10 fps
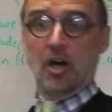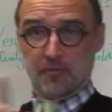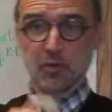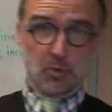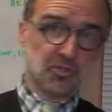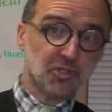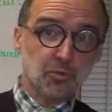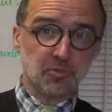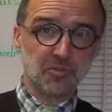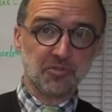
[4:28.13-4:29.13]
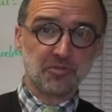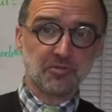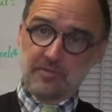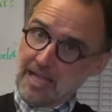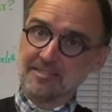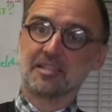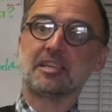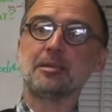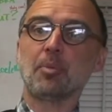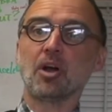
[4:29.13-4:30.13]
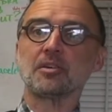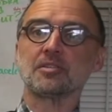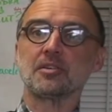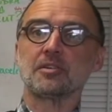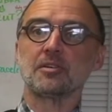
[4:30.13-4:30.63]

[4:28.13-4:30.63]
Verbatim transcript: of your students. That's a key part.